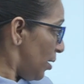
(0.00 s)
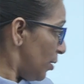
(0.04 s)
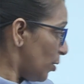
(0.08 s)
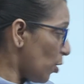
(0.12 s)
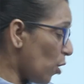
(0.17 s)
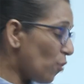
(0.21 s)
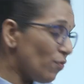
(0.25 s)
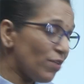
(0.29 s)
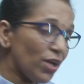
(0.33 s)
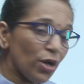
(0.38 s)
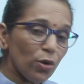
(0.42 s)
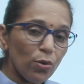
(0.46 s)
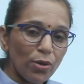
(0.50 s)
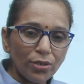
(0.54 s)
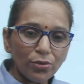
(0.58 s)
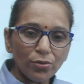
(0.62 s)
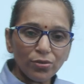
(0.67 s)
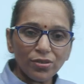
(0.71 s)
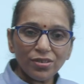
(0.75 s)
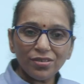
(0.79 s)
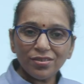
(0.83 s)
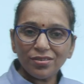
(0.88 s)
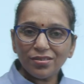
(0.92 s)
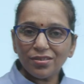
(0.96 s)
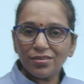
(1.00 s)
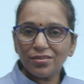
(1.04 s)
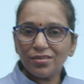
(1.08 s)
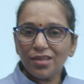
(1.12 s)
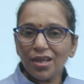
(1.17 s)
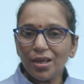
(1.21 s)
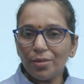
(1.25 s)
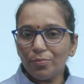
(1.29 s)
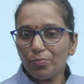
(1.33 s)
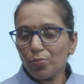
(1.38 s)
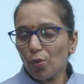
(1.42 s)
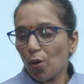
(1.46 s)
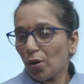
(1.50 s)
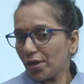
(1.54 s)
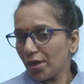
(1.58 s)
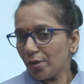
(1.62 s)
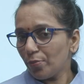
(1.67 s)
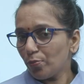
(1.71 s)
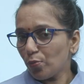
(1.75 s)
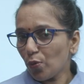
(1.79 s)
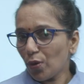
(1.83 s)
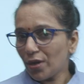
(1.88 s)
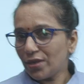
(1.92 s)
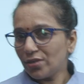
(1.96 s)
Now we are going to discuss the
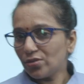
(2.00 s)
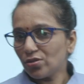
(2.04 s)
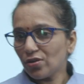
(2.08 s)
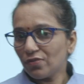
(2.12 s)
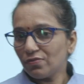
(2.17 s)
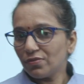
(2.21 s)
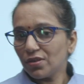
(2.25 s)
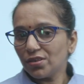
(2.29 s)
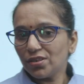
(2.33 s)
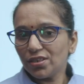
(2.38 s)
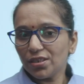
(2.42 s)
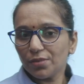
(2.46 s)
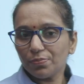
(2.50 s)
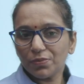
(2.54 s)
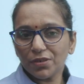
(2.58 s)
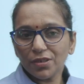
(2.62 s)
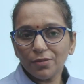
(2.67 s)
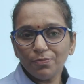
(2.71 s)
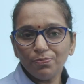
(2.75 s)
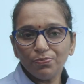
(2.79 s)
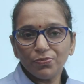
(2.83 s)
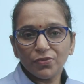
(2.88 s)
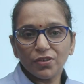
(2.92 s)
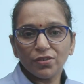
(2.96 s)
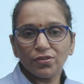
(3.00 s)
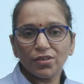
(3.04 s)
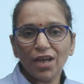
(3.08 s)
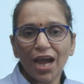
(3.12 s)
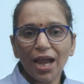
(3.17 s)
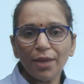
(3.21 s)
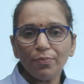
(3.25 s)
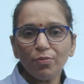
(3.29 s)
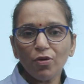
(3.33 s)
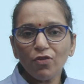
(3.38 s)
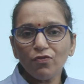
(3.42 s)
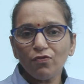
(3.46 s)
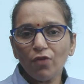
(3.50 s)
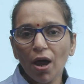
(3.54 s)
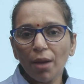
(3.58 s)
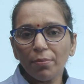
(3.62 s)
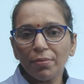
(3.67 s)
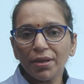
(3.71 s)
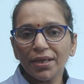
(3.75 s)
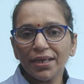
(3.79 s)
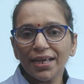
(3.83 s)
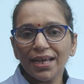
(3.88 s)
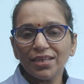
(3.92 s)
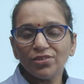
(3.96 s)
important points of the chapter. The type of
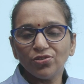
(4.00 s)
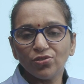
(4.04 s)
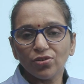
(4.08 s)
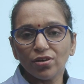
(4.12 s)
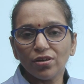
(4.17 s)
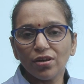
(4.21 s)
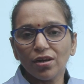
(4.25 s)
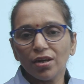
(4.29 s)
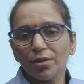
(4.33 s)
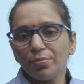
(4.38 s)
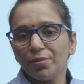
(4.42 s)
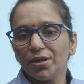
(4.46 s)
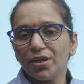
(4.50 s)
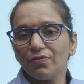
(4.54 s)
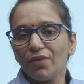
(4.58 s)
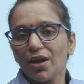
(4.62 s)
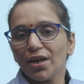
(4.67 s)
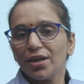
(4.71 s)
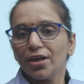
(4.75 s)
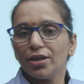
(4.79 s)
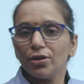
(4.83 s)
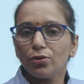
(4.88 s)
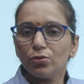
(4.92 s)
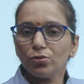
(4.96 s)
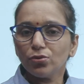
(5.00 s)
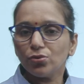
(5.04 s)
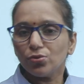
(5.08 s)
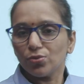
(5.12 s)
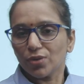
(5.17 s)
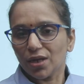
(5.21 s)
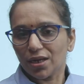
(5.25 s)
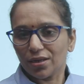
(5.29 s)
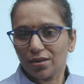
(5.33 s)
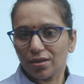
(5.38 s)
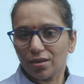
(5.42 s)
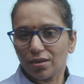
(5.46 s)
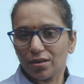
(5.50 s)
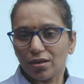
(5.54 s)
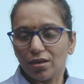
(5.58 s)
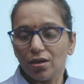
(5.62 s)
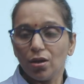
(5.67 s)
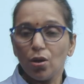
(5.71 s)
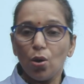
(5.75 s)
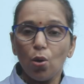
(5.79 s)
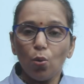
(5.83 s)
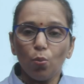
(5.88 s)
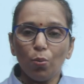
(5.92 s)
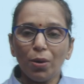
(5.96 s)
farming can generally be divided into 2 categories.
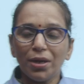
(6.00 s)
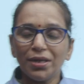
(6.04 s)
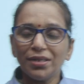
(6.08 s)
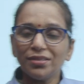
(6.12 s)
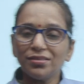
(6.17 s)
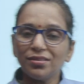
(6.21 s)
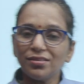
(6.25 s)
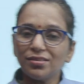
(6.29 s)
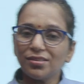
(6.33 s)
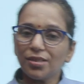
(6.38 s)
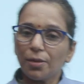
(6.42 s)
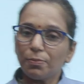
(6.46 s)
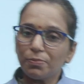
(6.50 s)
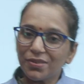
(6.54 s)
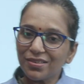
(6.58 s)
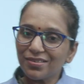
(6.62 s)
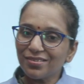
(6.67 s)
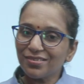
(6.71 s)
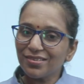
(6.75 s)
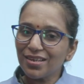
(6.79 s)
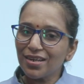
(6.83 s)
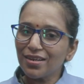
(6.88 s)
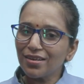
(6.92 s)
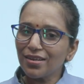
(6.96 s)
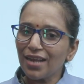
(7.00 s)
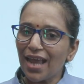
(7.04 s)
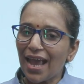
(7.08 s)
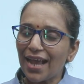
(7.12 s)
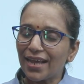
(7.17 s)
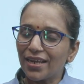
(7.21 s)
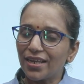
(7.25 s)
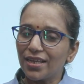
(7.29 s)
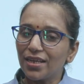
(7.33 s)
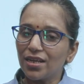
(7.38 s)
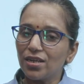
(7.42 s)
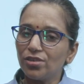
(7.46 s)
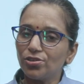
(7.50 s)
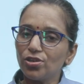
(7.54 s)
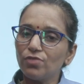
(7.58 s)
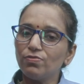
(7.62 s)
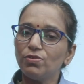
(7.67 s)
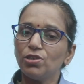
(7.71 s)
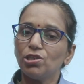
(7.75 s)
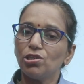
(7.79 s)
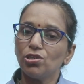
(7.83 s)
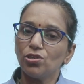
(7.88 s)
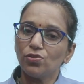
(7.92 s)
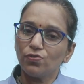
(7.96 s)
One is the subsistence agriculture,
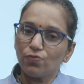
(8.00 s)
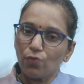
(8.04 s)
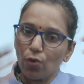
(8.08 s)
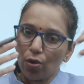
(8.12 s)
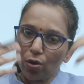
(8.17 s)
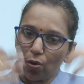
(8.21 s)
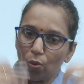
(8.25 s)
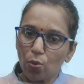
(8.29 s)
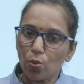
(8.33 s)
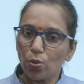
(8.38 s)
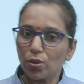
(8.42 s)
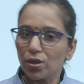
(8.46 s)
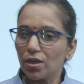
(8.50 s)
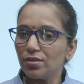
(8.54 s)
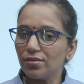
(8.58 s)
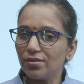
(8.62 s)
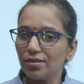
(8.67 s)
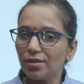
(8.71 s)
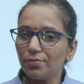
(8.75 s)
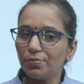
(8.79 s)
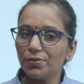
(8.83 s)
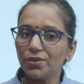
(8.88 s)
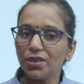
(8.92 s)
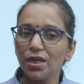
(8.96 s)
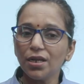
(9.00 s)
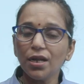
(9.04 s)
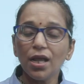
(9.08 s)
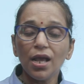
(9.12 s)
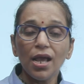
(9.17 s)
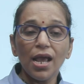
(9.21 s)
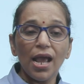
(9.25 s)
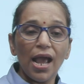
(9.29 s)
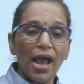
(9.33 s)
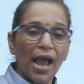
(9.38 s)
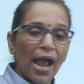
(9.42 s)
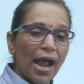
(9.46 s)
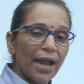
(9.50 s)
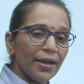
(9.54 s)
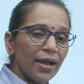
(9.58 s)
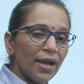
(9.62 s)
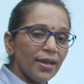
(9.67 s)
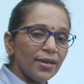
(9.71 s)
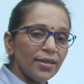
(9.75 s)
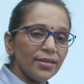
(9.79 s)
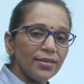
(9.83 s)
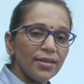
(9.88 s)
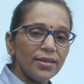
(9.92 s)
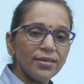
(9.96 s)
which is for own consumption, and
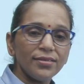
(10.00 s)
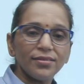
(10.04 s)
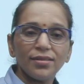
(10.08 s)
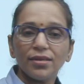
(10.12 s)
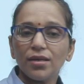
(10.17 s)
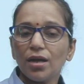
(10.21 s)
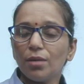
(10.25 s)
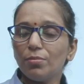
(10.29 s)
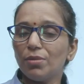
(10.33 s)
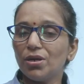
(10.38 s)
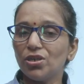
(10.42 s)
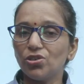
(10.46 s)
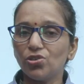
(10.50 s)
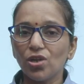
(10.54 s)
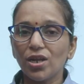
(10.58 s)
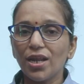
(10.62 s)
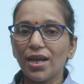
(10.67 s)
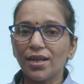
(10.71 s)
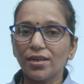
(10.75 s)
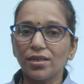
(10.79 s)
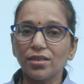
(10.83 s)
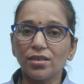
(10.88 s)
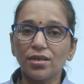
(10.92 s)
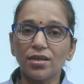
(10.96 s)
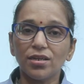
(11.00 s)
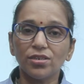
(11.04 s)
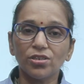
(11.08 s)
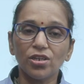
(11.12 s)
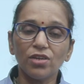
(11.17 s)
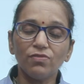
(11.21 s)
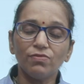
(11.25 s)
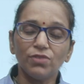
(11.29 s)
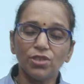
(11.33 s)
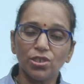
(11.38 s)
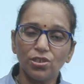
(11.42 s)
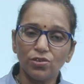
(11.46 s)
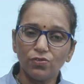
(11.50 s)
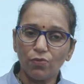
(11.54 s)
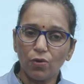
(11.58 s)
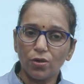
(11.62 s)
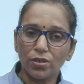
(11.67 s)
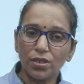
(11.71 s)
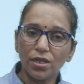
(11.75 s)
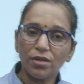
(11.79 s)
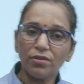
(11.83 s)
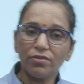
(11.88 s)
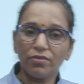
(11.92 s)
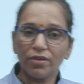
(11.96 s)
another is a commercial agriculture, which is
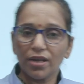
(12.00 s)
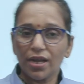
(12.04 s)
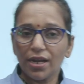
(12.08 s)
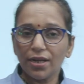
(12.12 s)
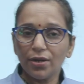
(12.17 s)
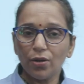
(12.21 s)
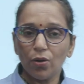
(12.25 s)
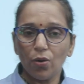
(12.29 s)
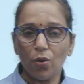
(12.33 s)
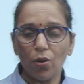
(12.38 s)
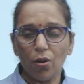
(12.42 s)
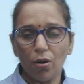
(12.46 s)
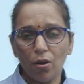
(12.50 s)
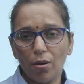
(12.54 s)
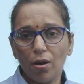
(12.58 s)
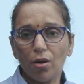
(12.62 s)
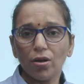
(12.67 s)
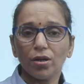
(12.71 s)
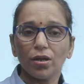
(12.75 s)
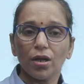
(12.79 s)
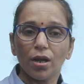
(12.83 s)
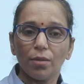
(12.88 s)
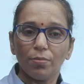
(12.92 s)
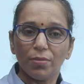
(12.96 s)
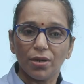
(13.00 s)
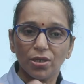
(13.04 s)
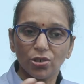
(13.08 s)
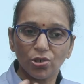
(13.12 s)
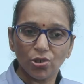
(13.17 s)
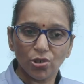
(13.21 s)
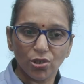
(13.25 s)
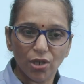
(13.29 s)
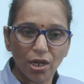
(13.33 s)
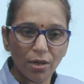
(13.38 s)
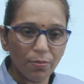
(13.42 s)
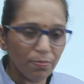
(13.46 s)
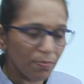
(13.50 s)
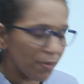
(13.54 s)
for the trade or commercial